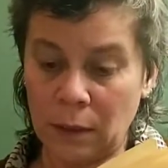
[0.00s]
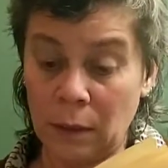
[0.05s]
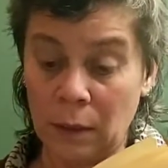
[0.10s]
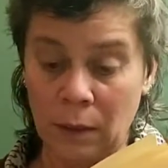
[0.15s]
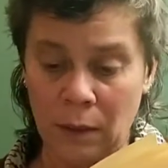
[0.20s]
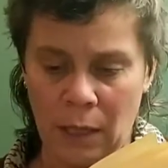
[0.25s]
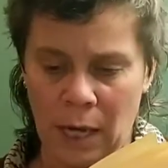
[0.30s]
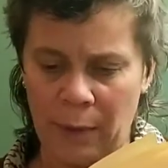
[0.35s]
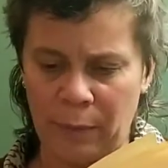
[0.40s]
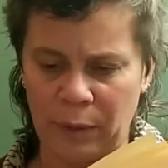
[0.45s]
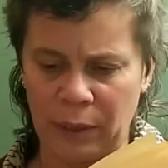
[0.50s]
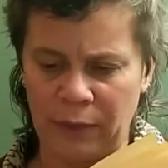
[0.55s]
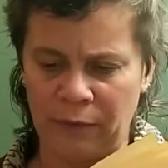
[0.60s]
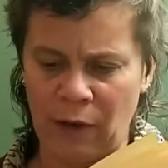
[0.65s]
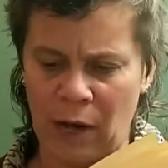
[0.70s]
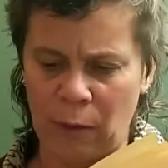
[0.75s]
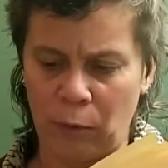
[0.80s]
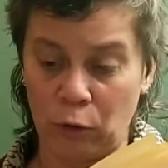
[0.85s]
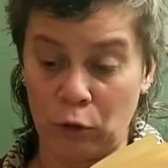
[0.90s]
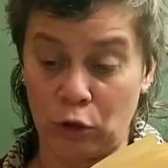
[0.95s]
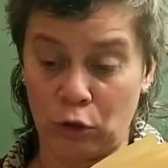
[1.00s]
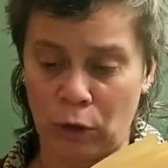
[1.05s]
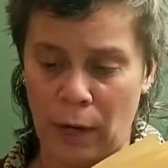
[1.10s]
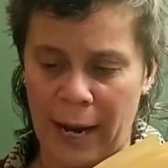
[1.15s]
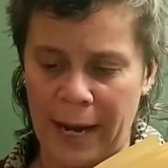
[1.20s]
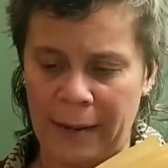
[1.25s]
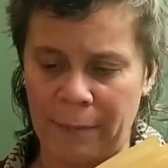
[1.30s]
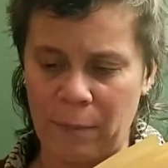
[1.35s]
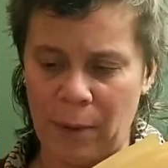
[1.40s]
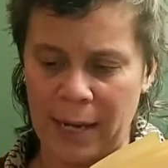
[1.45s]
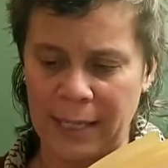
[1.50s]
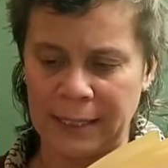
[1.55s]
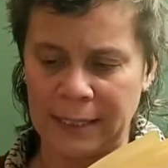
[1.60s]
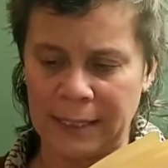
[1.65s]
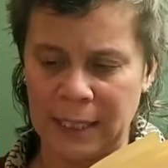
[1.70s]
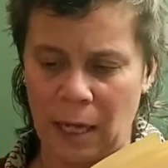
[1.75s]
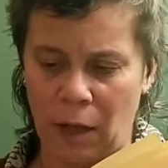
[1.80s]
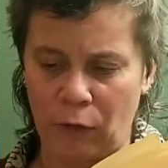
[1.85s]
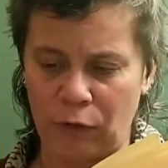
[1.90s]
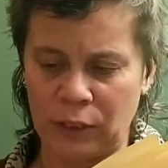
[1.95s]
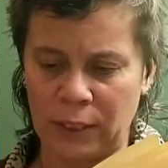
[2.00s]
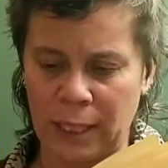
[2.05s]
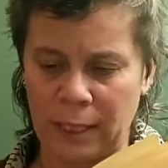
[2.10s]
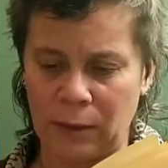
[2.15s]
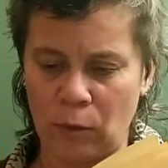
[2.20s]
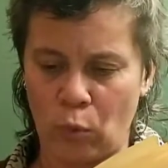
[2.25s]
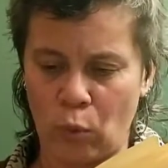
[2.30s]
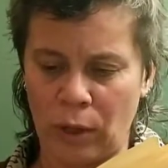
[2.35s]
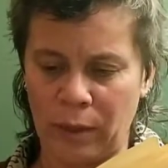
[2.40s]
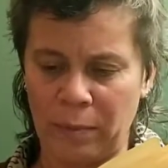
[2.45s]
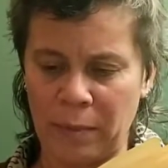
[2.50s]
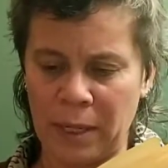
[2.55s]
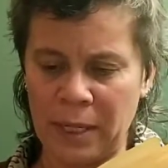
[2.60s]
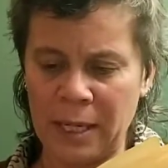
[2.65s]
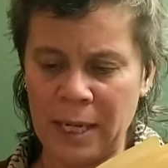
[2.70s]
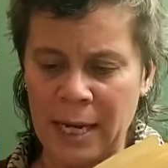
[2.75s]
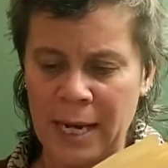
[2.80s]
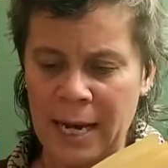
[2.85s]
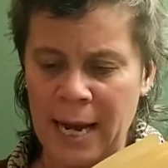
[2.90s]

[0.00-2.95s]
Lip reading: "I believe I will try it myself," said the Woodman,